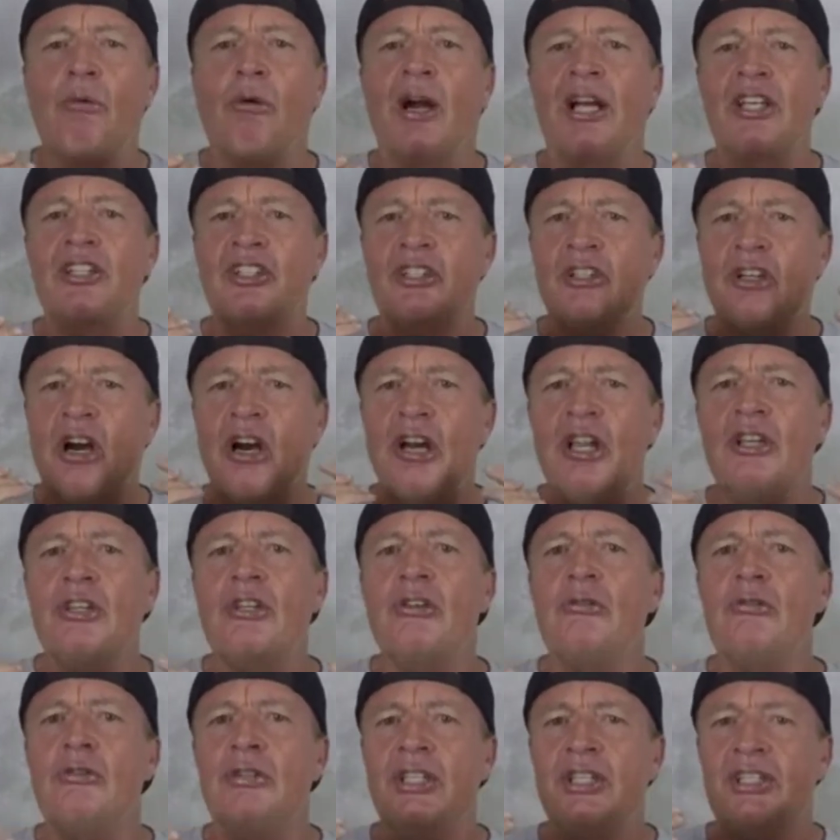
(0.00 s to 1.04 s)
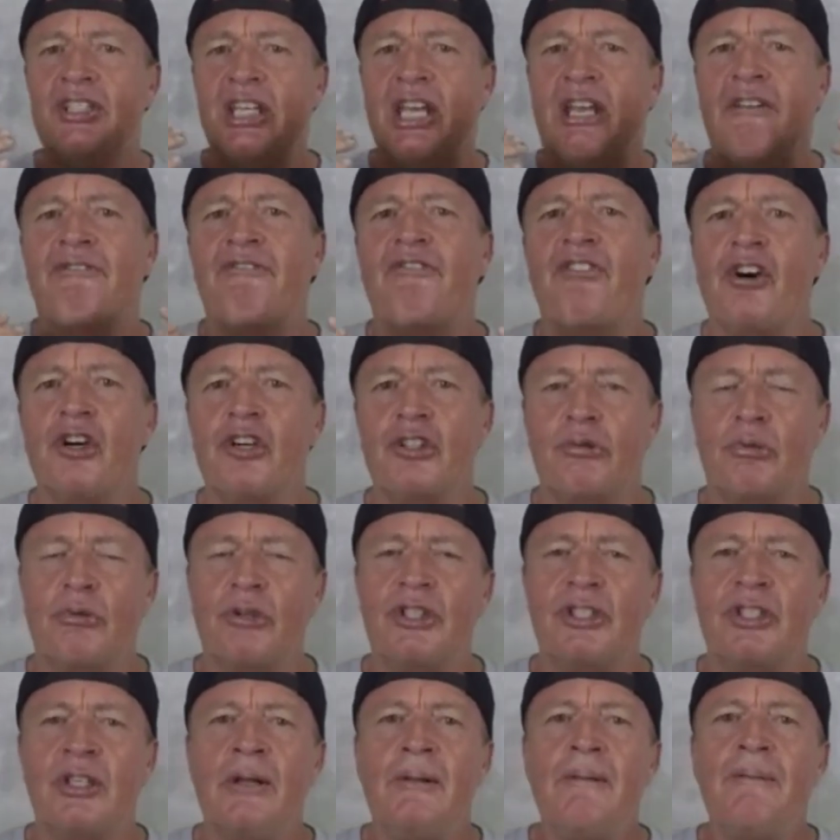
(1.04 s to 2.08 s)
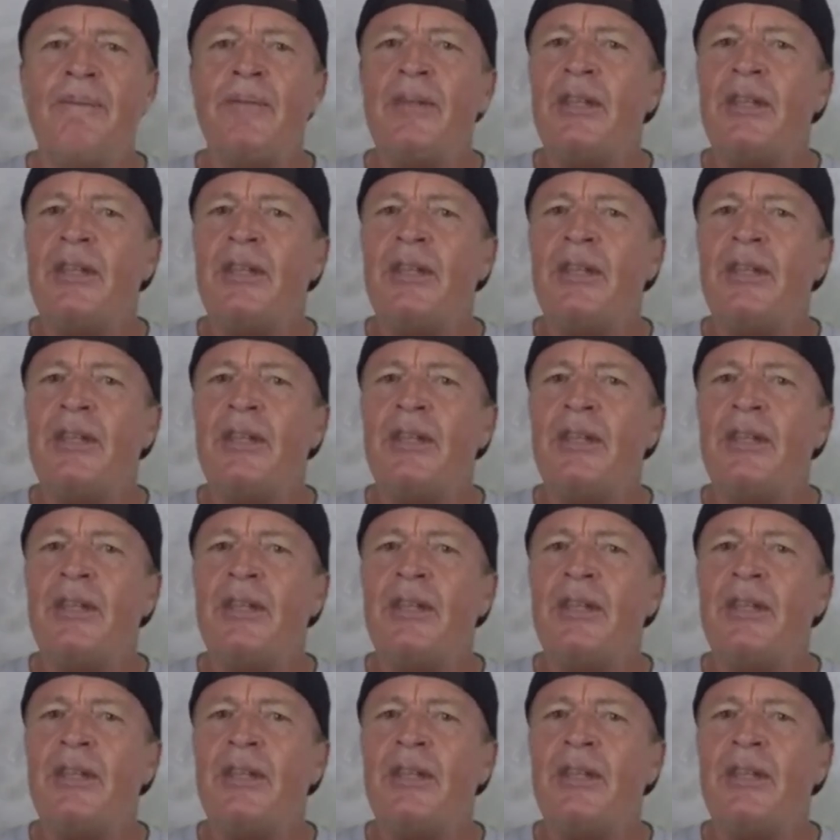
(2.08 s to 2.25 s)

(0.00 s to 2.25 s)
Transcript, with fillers: where I started doing this at first was,